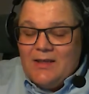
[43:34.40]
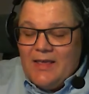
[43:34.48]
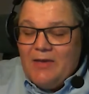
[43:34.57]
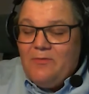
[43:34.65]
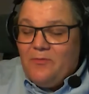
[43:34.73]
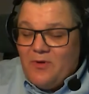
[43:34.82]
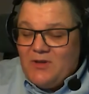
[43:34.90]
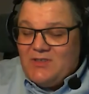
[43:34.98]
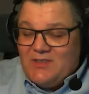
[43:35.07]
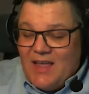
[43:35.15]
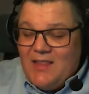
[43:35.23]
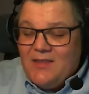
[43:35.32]
Even for
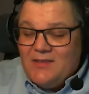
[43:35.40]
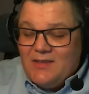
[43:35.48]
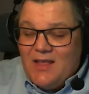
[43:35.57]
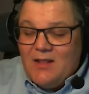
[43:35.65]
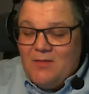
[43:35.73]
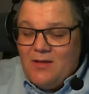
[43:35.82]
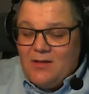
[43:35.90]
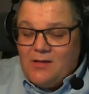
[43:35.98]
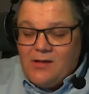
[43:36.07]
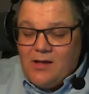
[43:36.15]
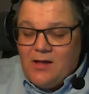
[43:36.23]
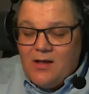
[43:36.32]
standard
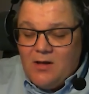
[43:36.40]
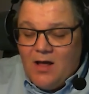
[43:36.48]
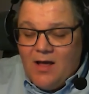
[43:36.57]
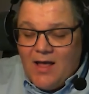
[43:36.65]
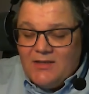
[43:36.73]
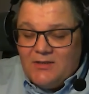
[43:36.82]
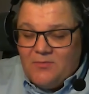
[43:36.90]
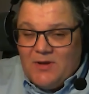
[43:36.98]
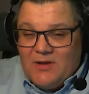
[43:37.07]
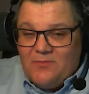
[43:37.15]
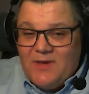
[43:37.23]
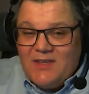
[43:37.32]
additive
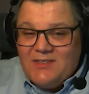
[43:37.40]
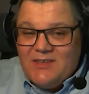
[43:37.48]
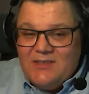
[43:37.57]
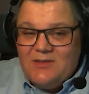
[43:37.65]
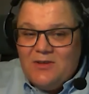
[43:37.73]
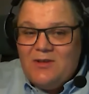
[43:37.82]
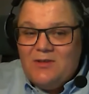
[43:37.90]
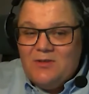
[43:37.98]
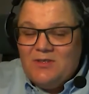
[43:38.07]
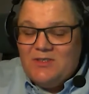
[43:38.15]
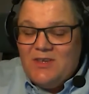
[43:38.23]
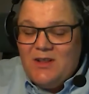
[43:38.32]
manufacturing,
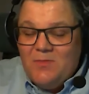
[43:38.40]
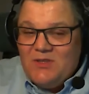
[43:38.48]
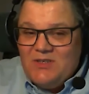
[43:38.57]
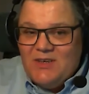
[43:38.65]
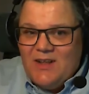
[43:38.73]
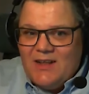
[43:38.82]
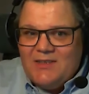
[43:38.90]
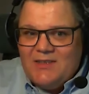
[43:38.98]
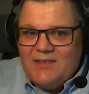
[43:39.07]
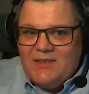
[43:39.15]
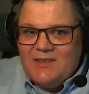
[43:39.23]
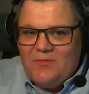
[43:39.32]
the single material
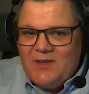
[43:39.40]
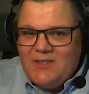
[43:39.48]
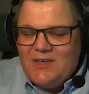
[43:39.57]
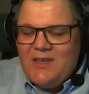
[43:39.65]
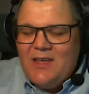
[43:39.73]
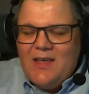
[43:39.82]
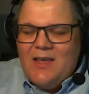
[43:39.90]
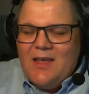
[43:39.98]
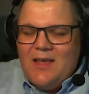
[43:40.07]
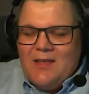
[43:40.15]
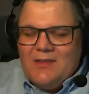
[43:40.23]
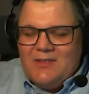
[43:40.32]
additive manufacturing,
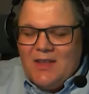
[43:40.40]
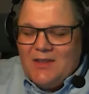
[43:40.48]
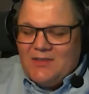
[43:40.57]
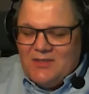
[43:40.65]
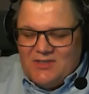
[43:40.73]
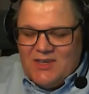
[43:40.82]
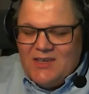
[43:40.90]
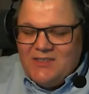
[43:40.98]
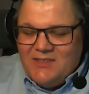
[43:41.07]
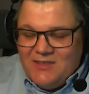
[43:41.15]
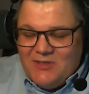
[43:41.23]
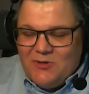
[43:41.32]

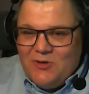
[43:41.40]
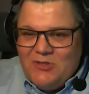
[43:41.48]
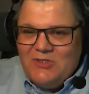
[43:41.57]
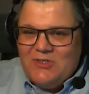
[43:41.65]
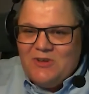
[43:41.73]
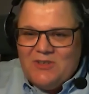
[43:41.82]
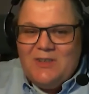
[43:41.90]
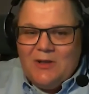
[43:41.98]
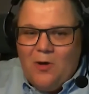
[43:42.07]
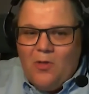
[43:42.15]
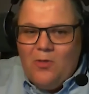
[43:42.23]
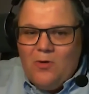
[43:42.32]
standardization discussions are
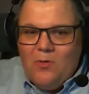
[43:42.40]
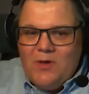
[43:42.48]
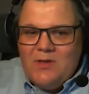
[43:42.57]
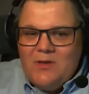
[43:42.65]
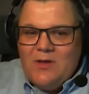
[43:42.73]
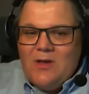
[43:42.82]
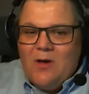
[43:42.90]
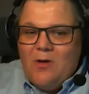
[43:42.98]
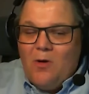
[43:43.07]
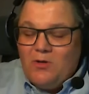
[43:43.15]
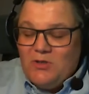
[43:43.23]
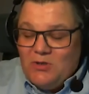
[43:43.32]
still ongoing,
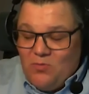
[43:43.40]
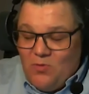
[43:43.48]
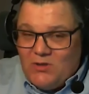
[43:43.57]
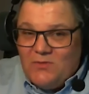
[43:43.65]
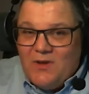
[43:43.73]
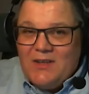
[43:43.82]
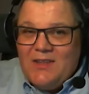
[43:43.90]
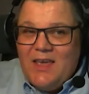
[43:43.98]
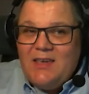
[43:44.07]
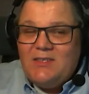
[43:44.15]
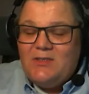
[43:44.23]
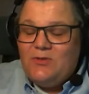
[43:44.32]
also towards
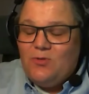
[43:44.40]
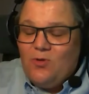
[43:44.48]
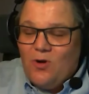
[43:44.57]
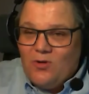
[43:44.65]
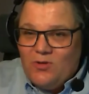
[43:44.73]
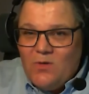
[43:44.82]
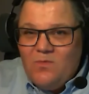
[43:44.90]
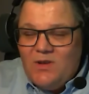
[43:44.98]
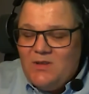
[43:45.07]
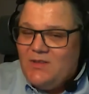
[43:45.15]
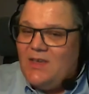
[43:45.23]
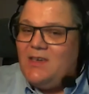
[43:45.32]
validation, to long-term
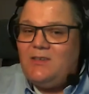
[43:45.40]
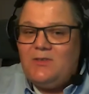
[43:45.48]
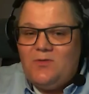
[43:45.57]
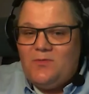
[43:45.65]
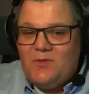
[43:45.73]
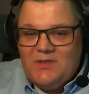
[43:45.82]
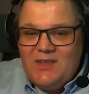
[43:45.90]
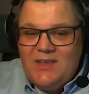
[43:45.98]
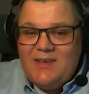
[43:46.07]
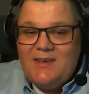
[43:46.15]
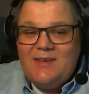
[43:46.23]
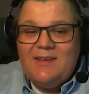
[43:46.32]
validation, to
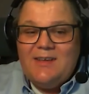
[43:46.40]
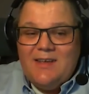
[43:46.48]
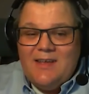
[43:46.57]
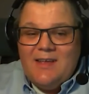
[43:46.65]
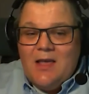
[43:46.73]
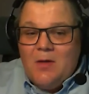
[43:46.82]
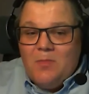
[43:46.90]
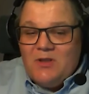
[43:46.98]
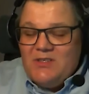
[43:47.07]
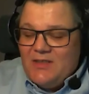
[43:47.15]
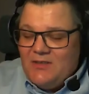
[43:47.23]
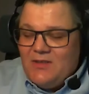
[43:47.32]
fatigue.
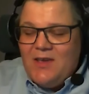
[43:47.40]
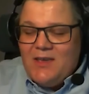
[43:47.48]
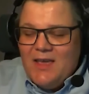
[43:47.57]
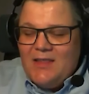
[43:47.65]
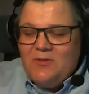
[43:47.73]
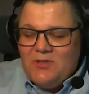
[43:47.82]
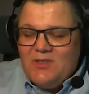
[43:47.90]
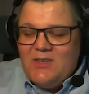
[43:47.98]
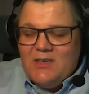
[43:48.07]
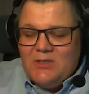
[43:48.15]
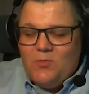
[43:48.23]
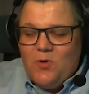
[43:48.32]
But the entire industry
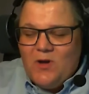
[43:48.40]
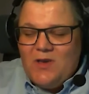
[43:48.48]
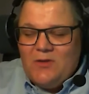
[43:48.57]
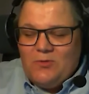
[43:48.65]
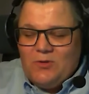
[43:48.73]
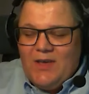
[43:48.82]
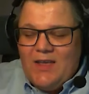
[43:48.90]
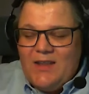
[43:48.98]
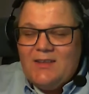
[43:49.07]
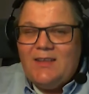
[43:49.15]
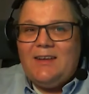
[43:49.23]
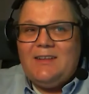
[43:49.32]
is working
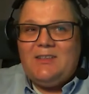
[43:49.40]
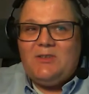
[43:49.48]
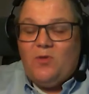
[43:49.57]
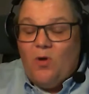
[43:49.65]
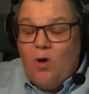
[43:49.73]
together, and it's